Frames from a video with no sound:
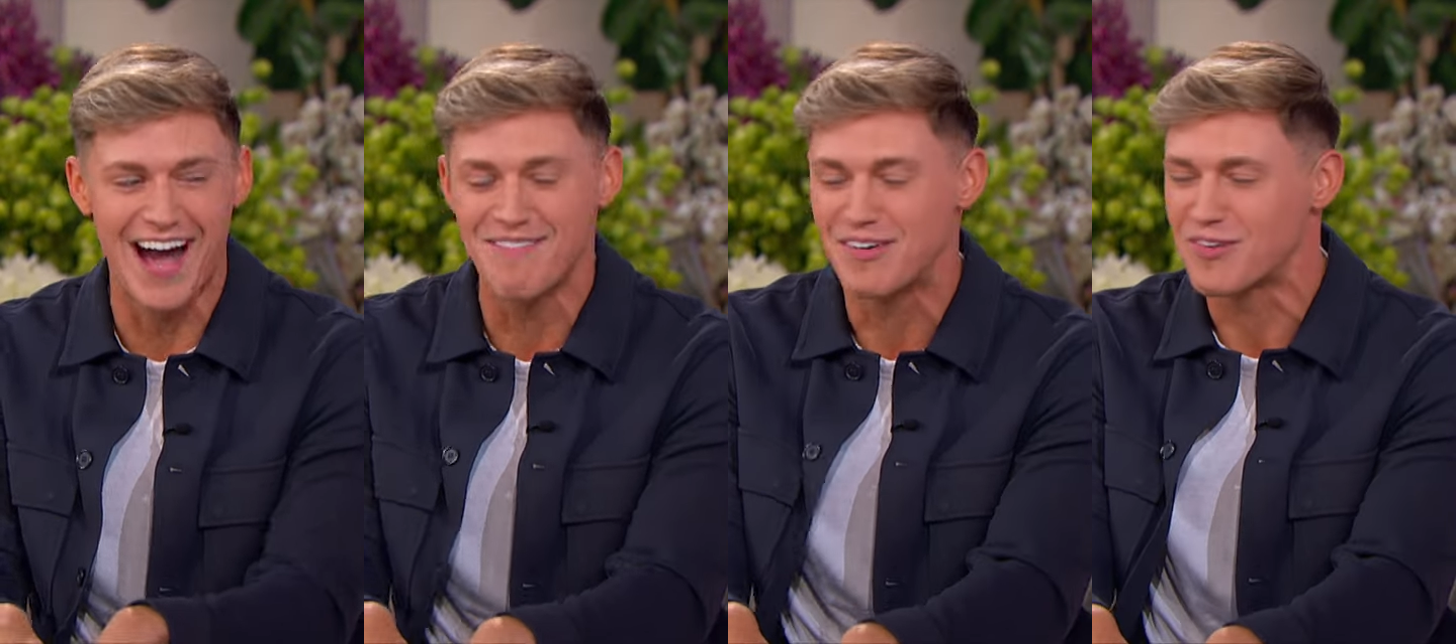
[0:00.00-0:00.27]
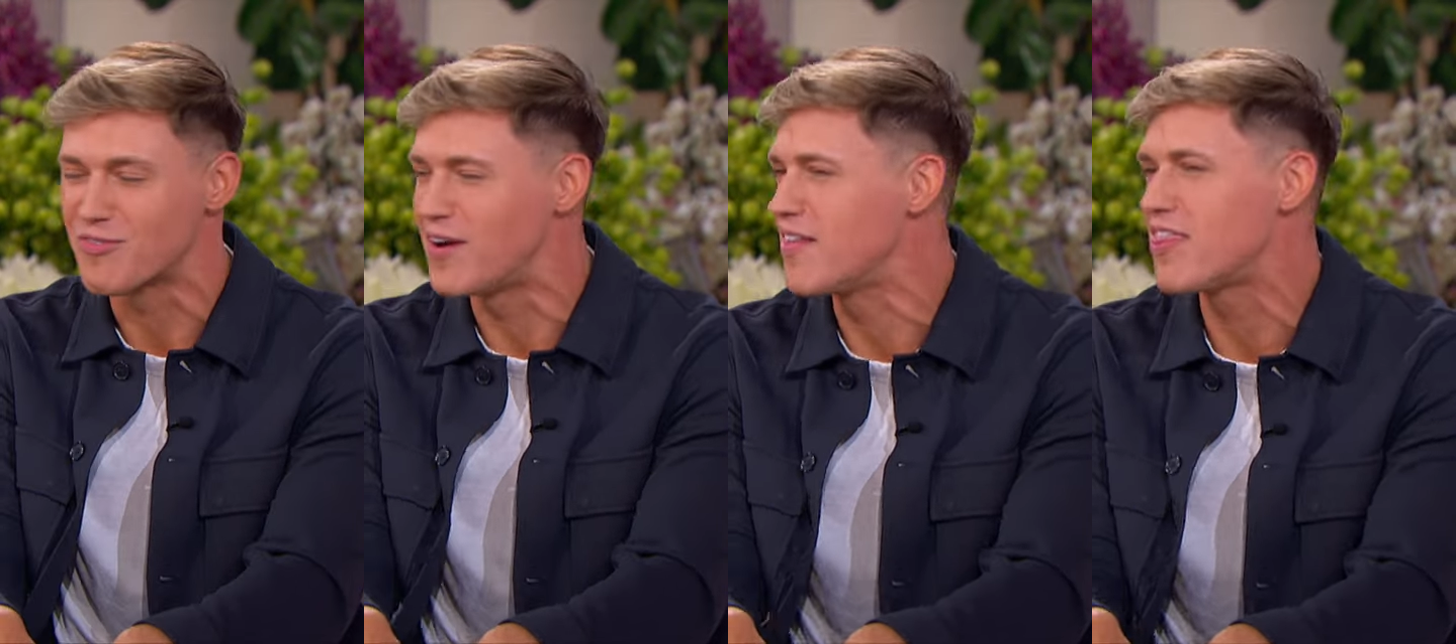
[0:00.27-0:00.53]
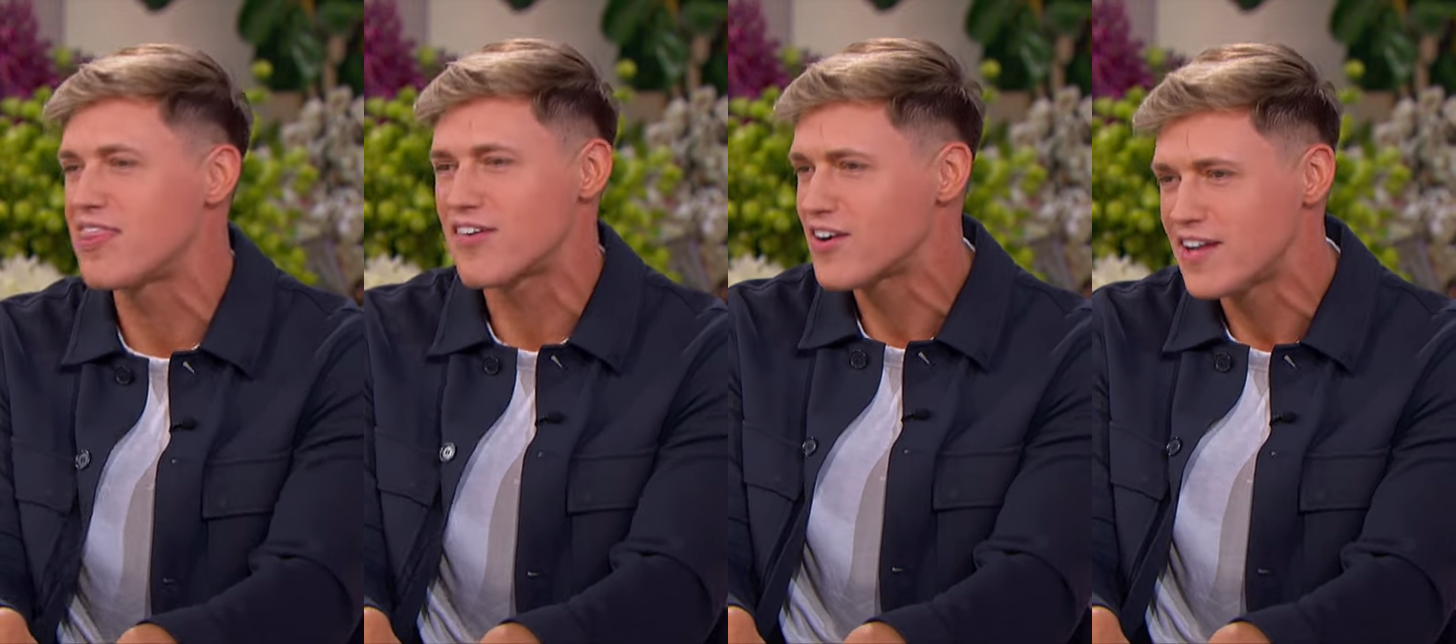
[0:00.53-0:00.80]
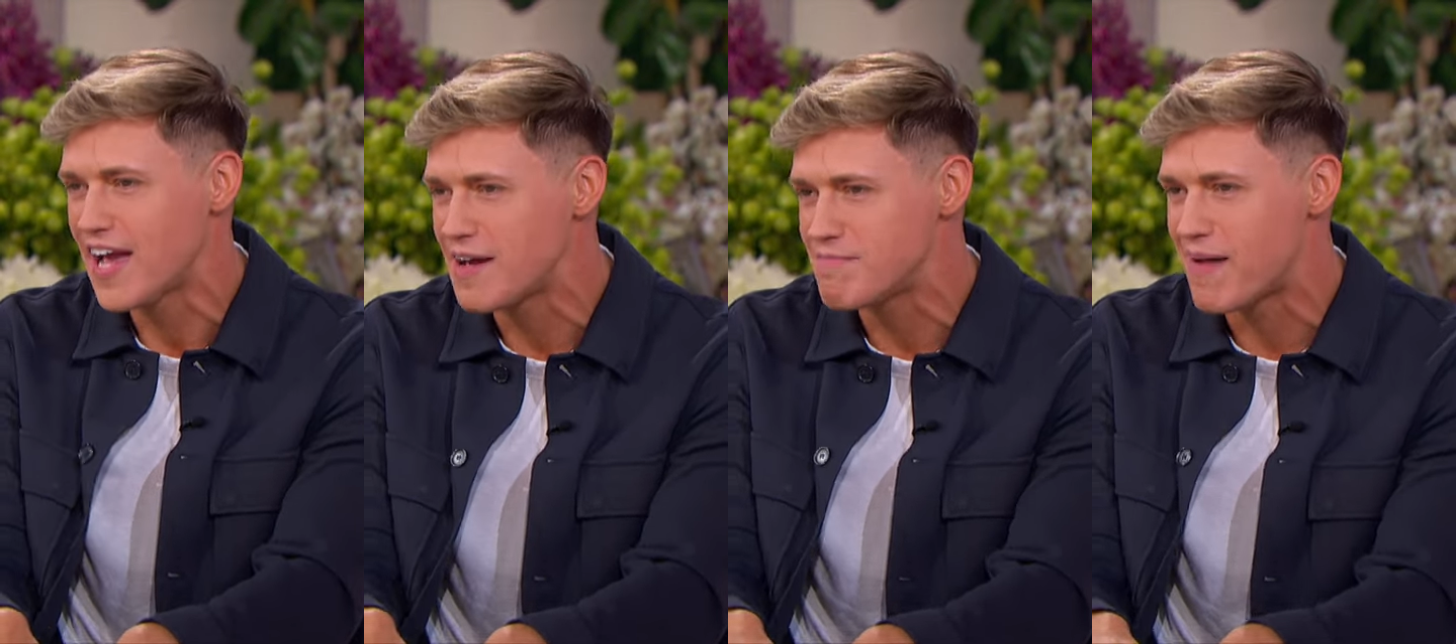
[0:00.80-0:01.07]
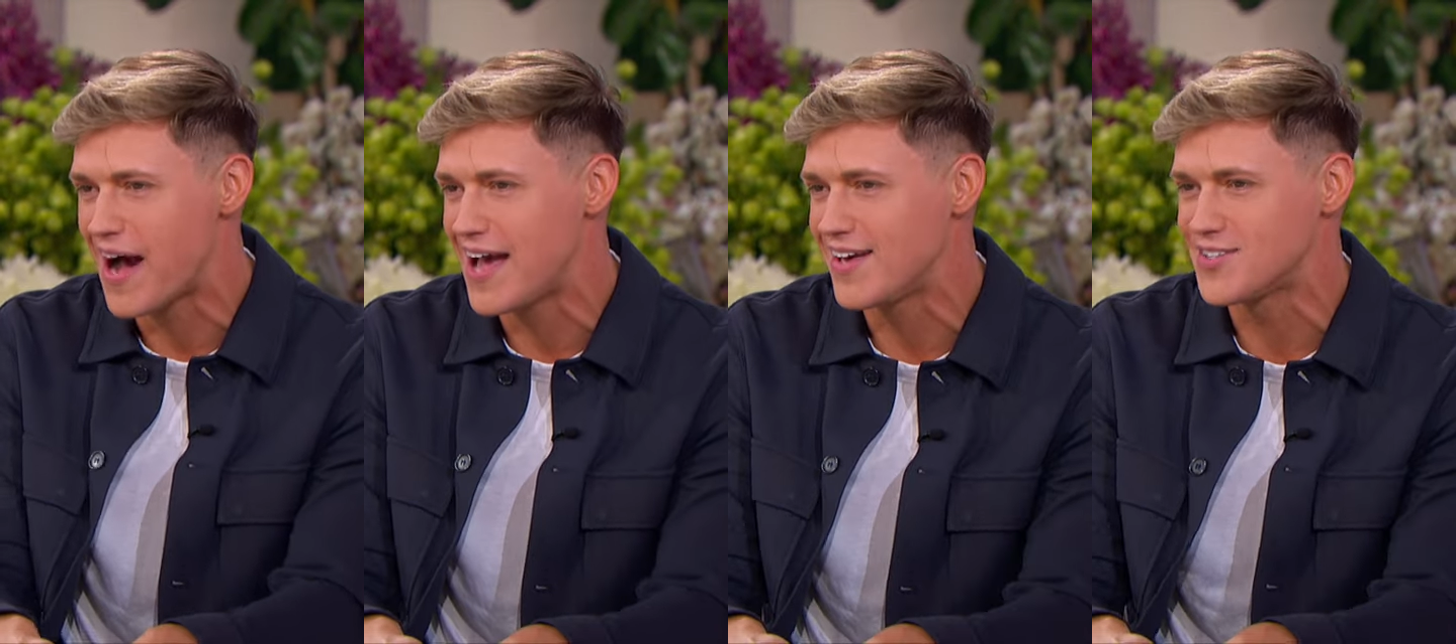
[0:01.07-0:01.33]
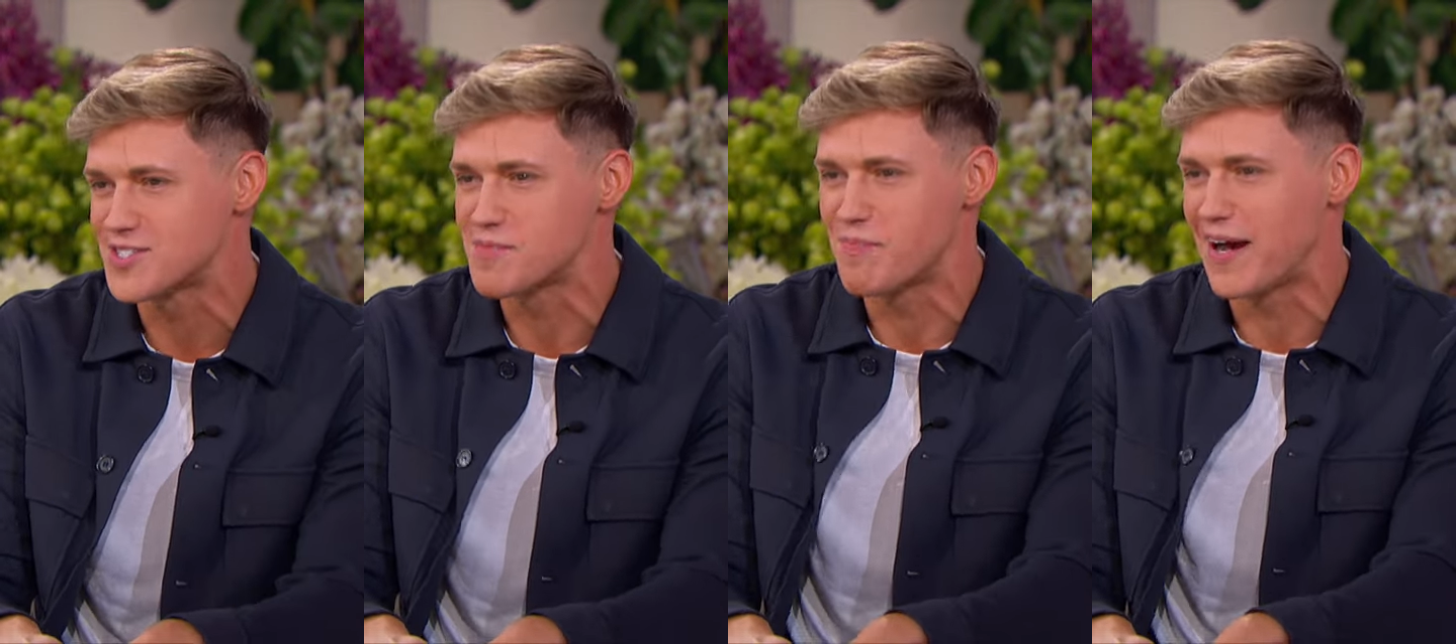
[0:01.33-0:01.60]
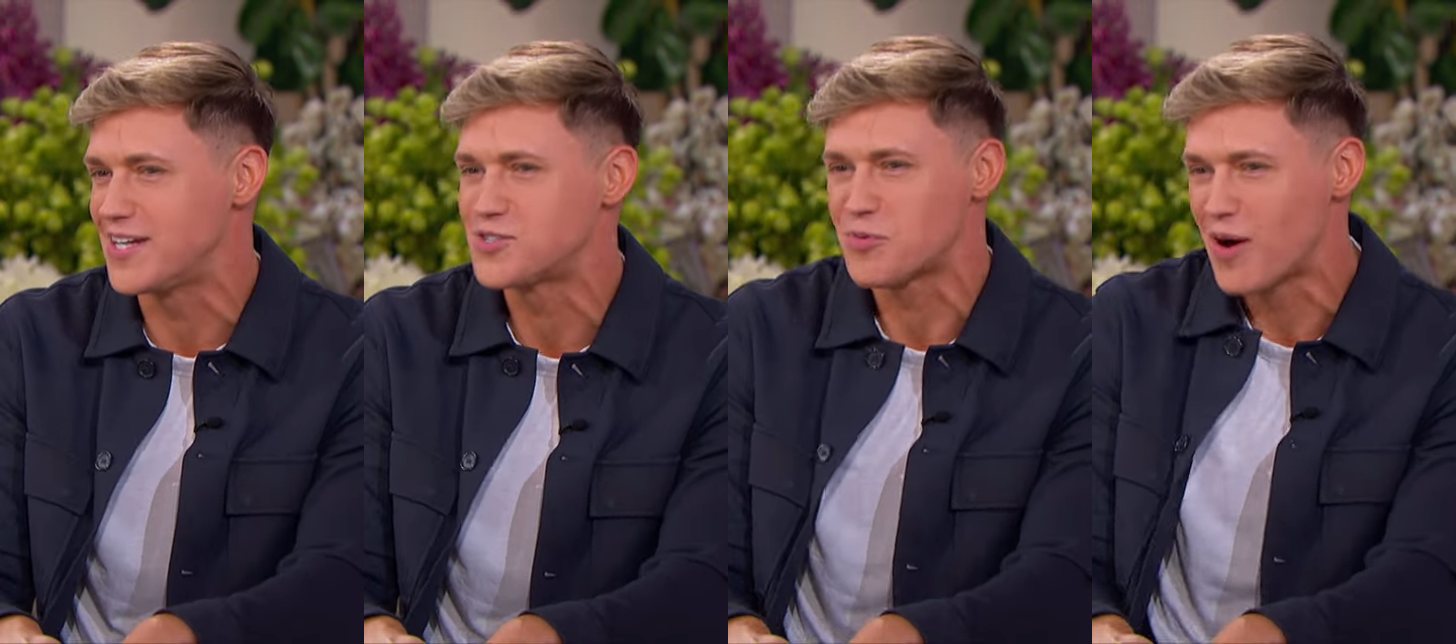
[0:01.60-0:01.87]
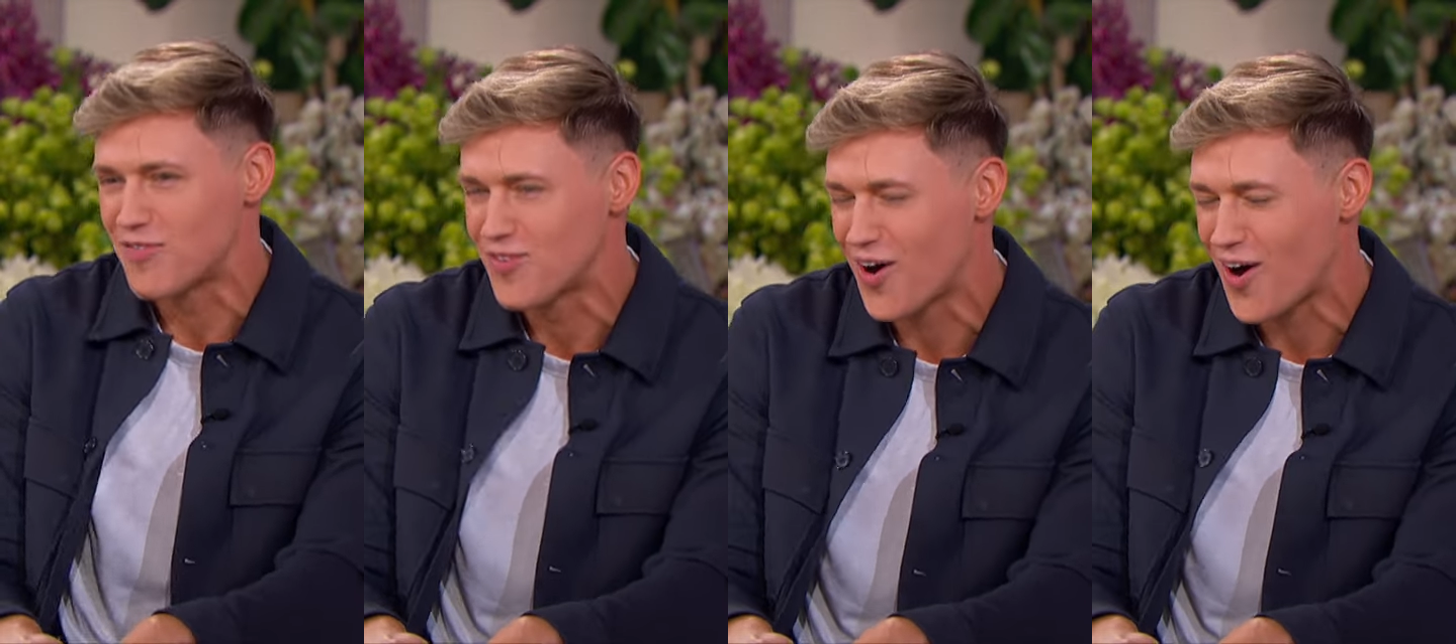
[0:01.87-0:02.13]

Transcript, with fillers: I'm gonna run thirty-eight miles and buy twelve